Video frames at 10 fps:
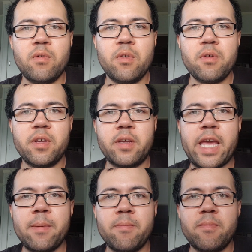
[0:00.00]
the
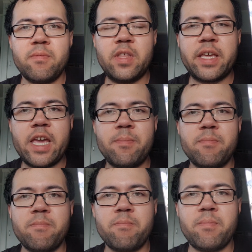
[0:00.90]

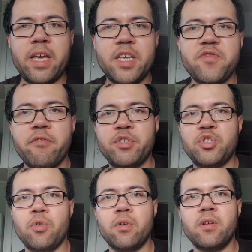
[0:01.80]
gameplay is very
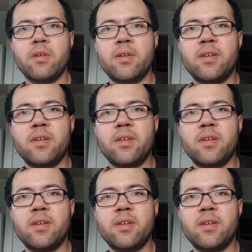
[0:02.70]
short,